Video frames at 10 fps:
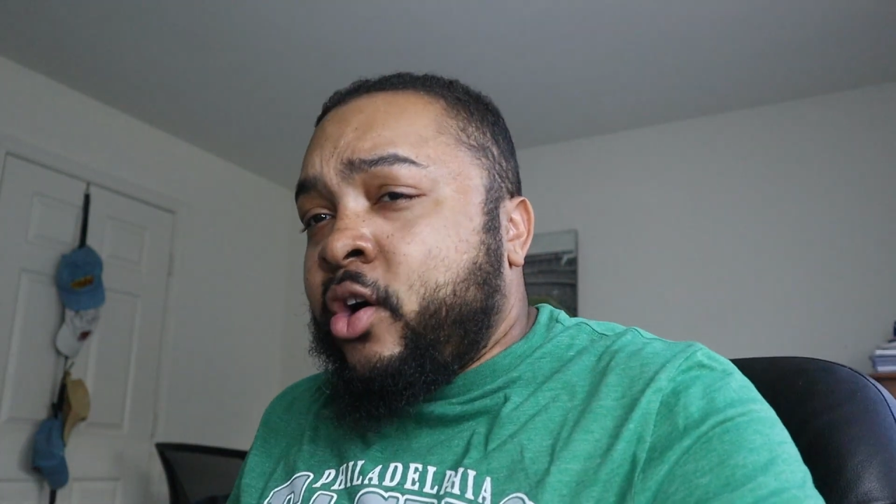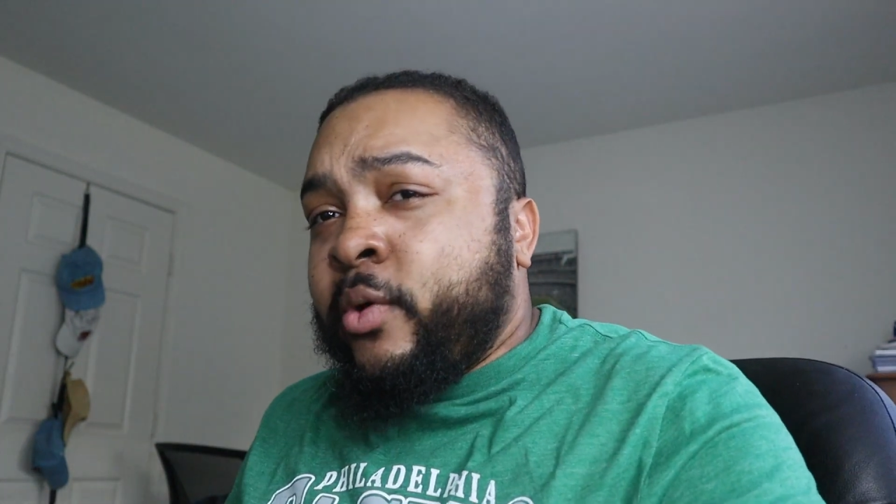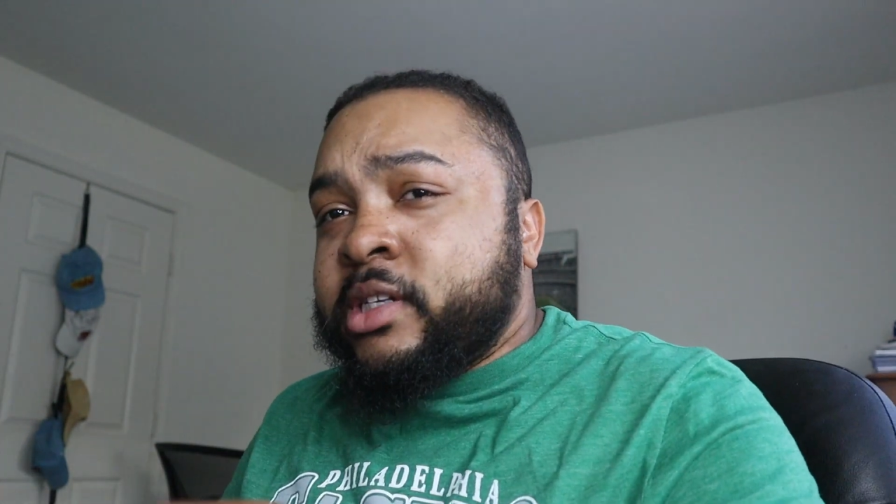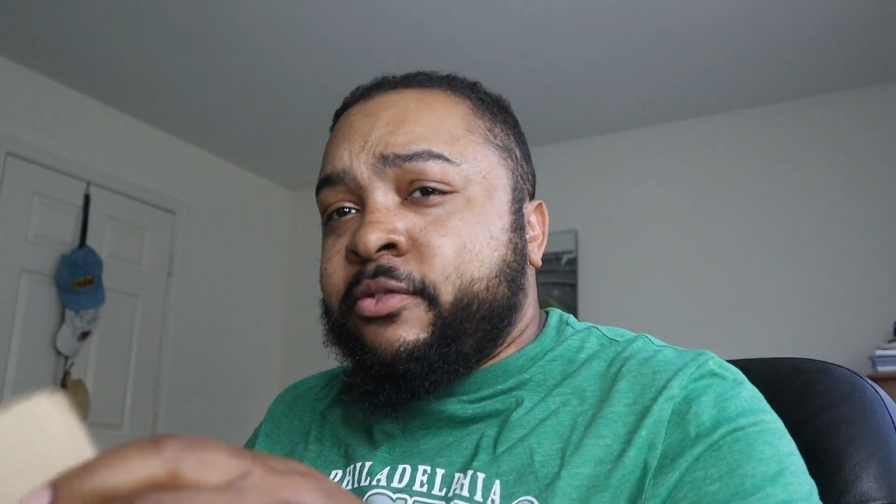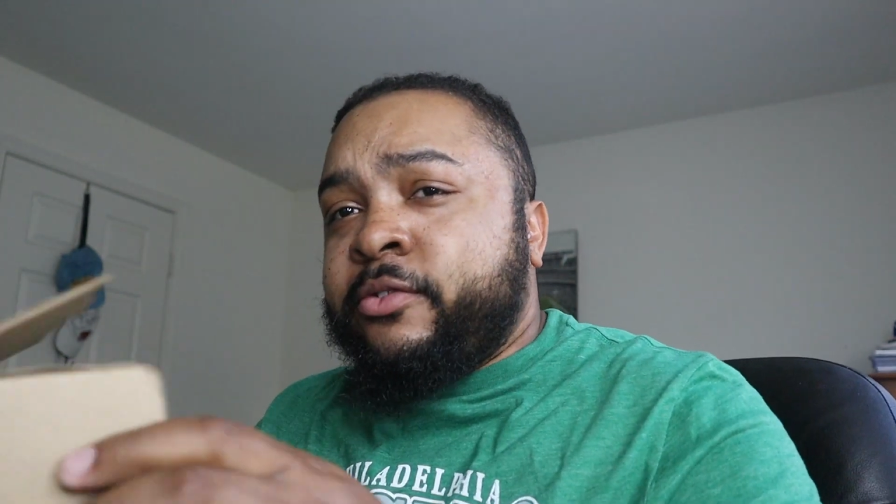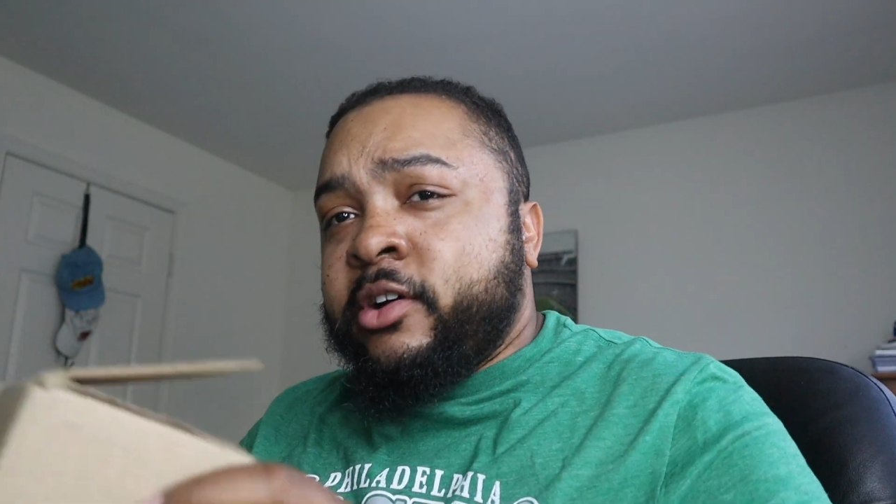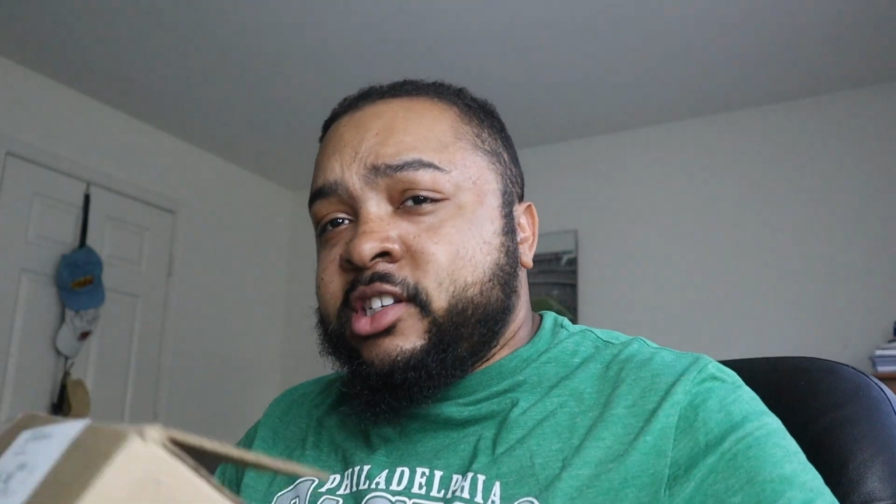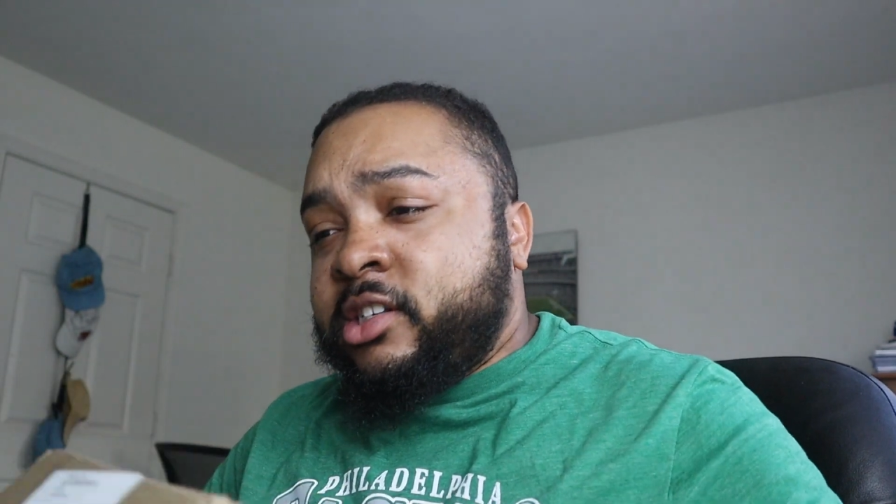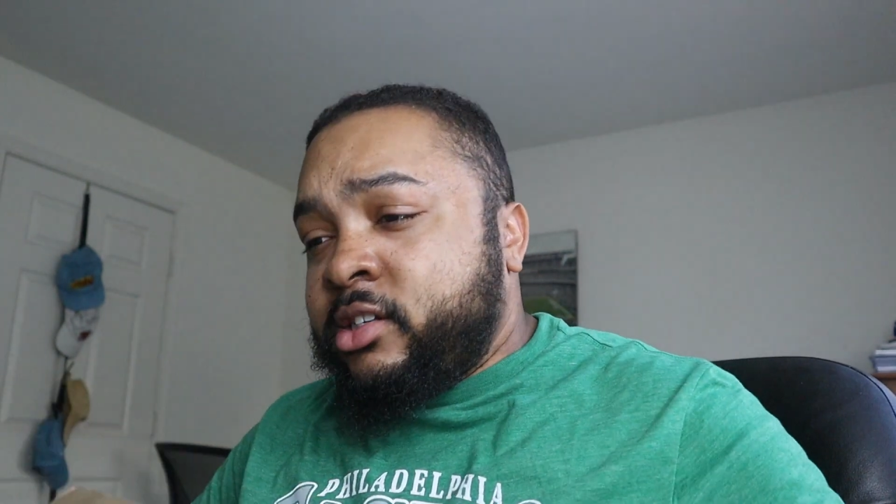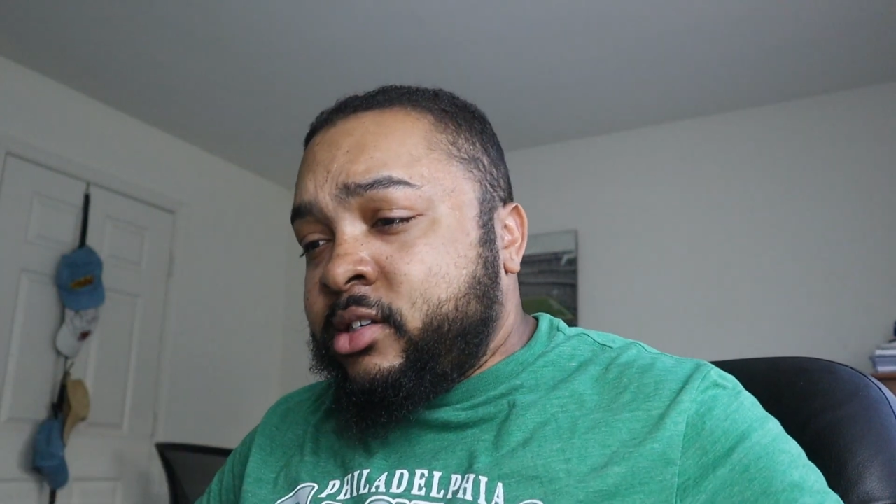know it was at
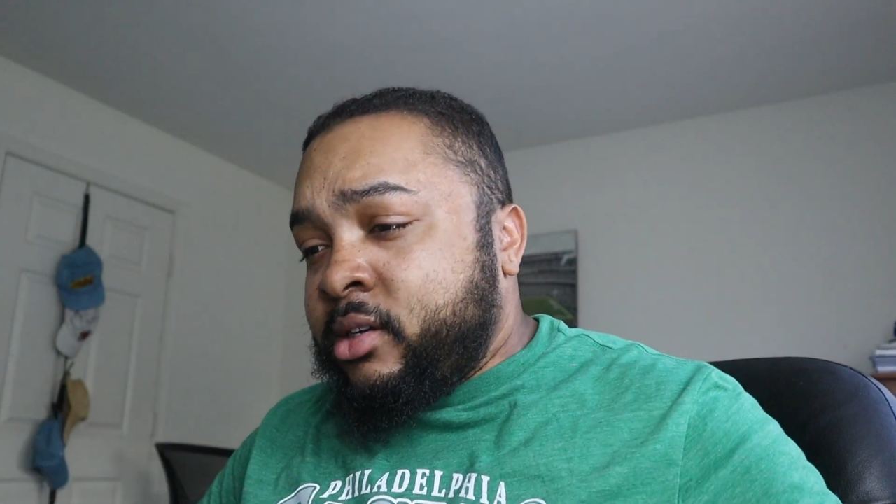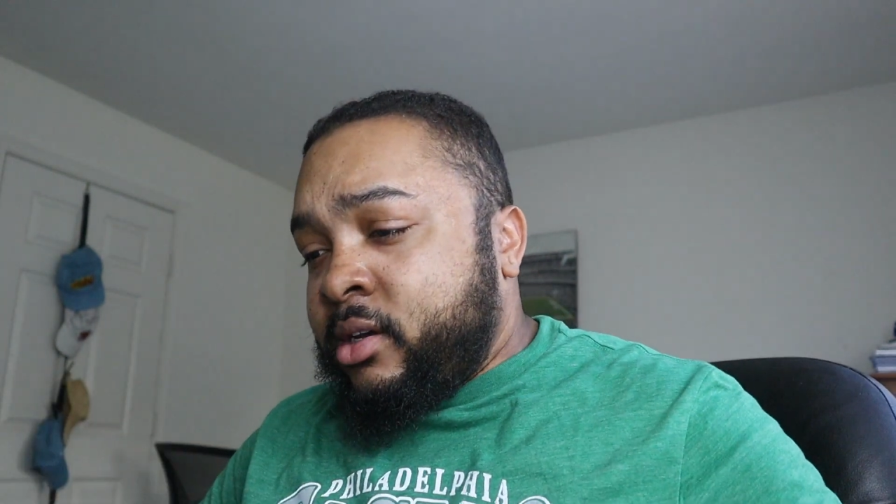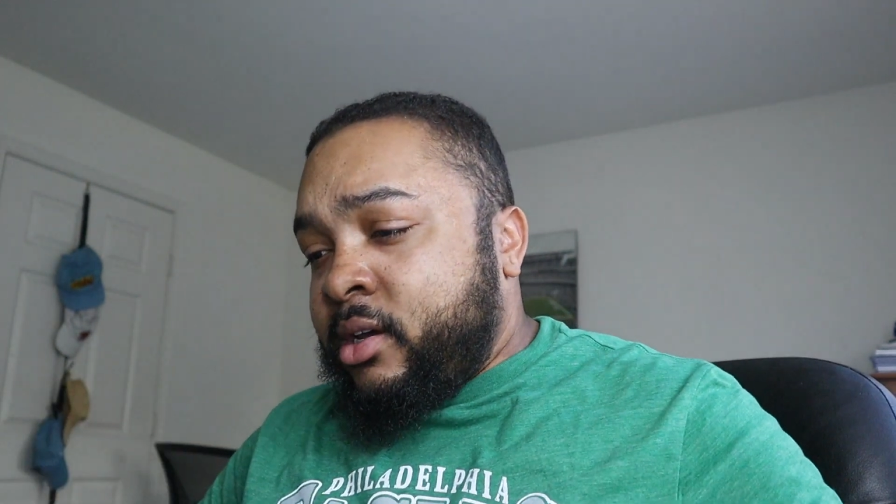first.